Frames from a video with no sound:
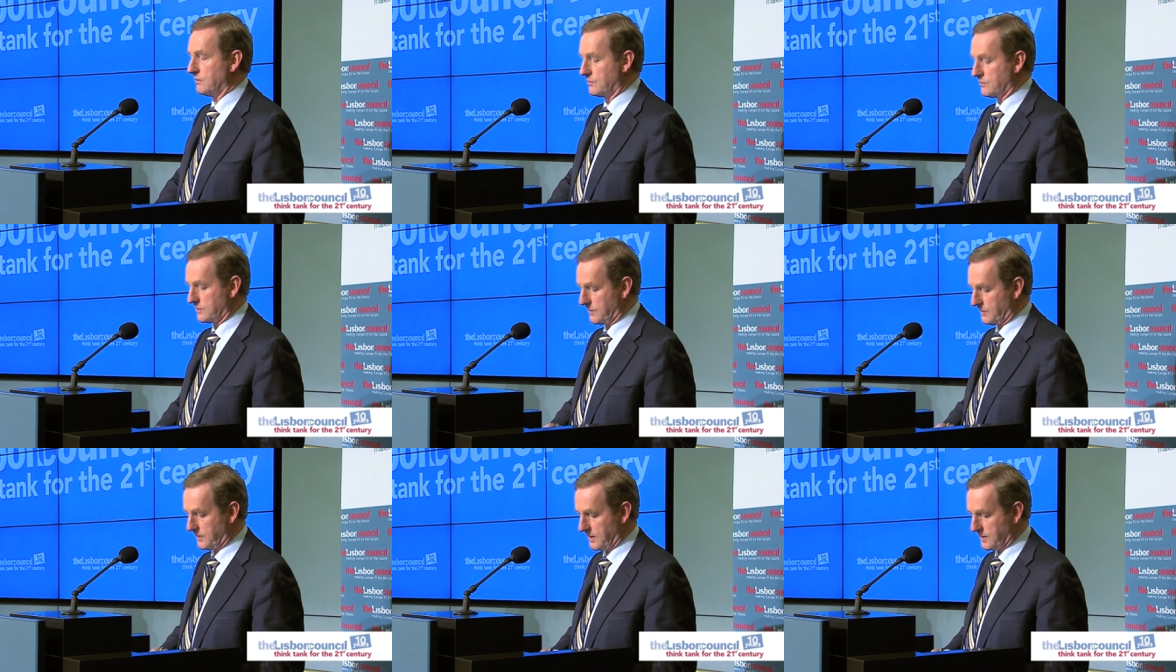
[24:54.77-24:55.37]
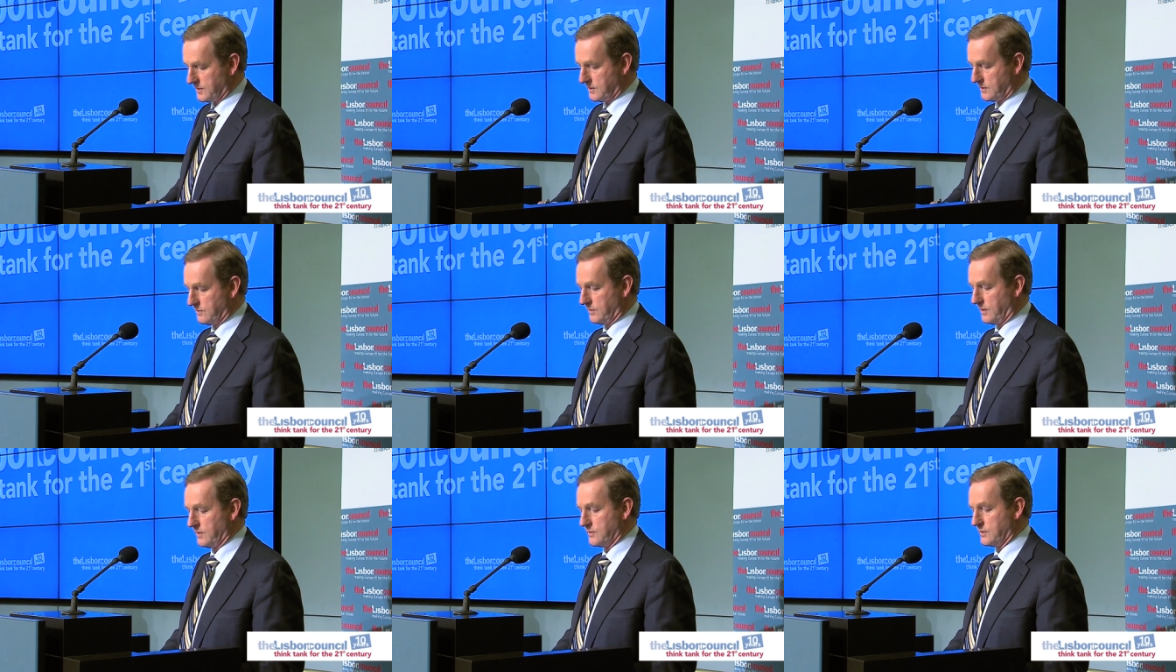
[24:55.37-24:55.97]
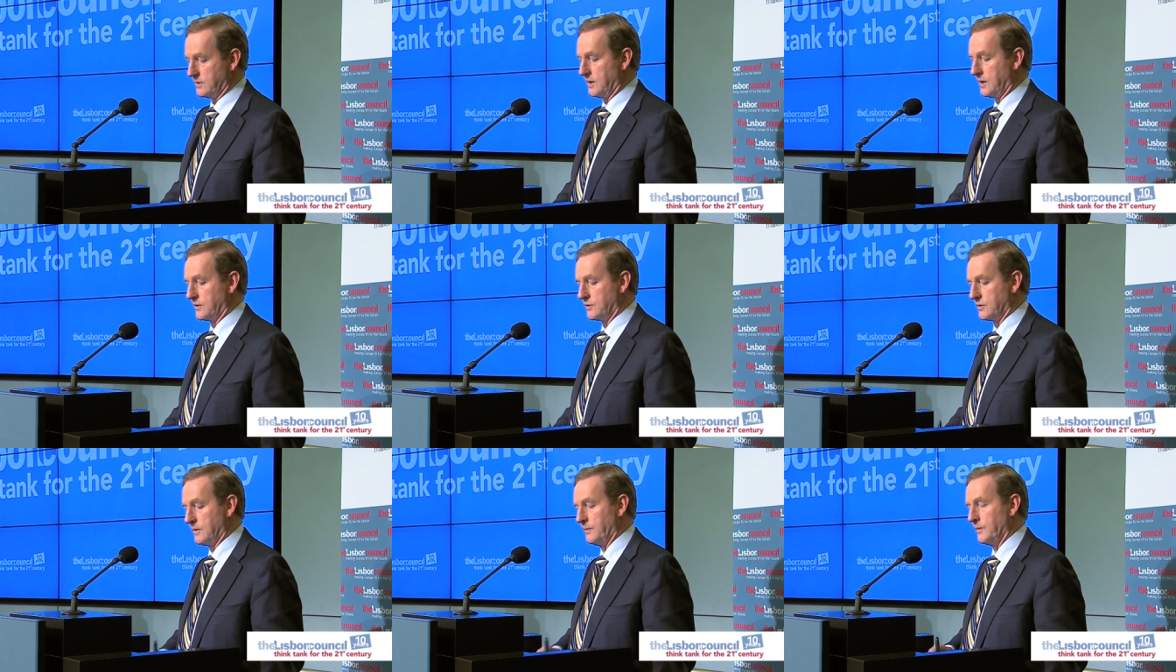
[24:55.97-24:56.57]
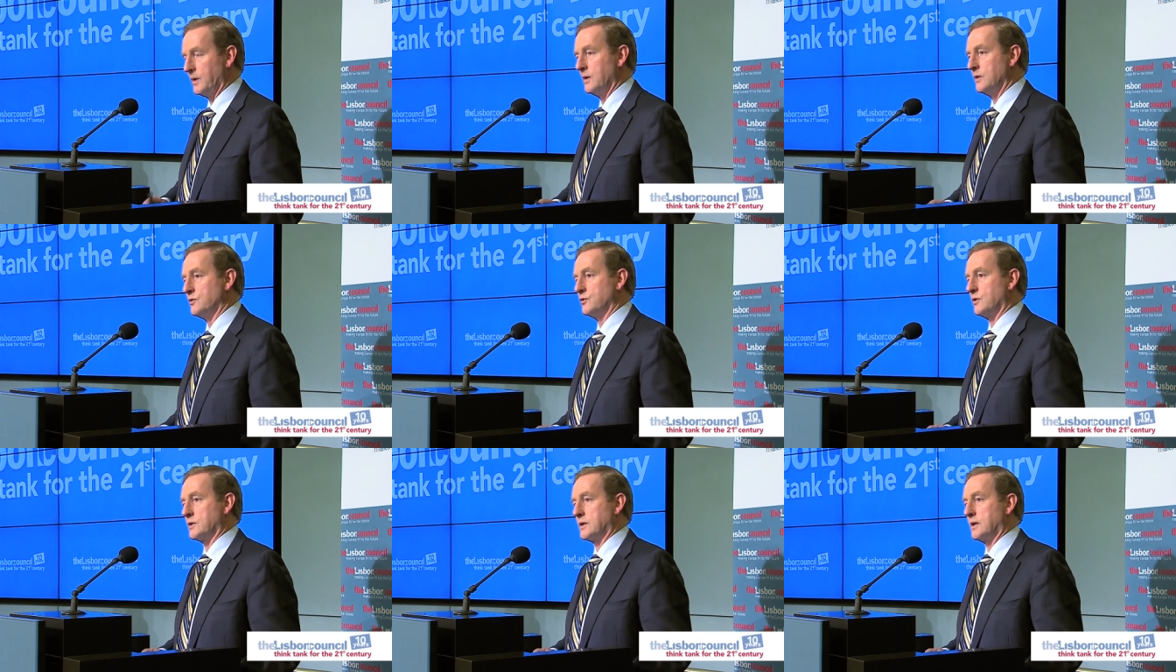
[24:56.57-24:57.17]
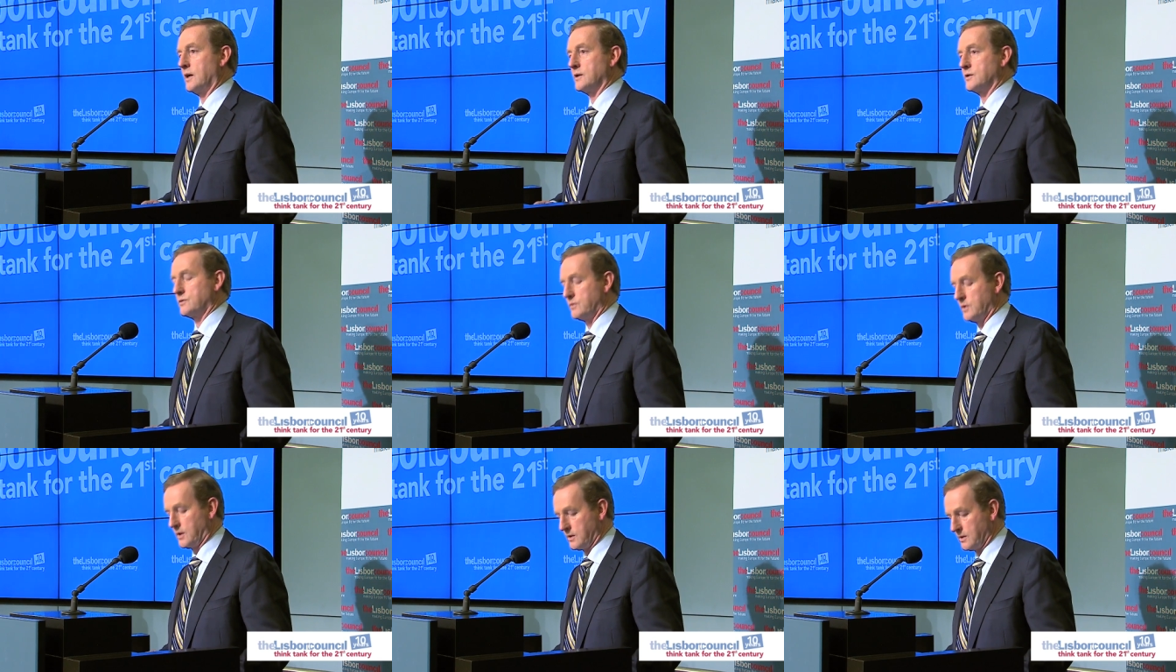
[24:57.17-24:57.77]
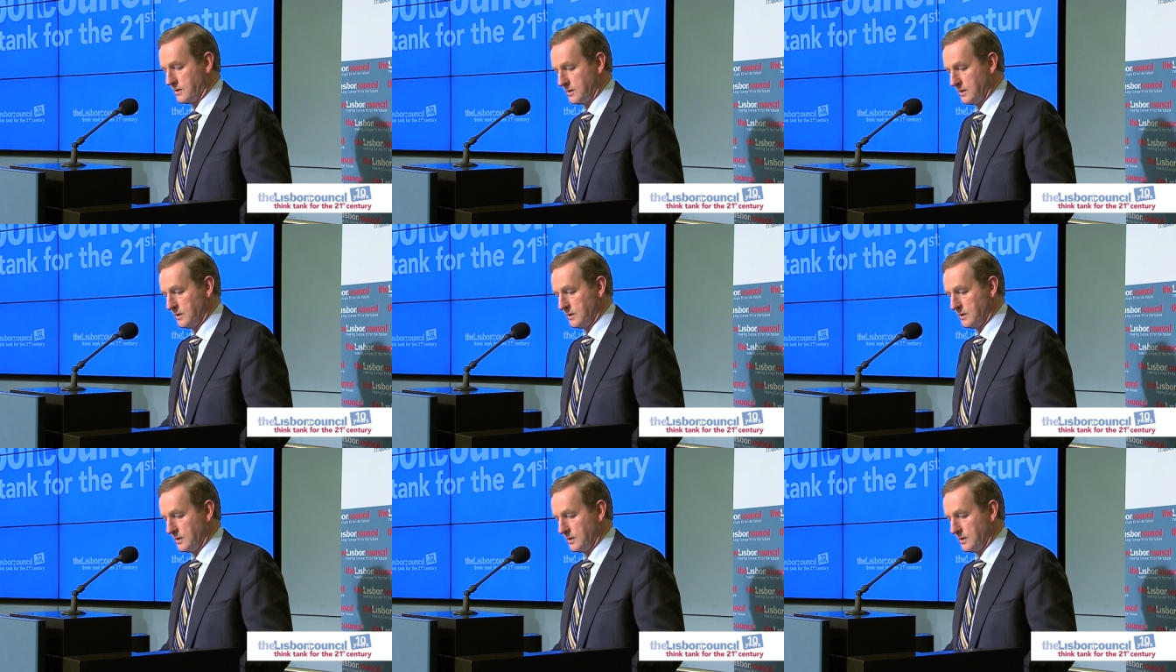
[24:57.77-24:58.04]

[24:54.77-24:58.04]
which was in place since 2008, just last week.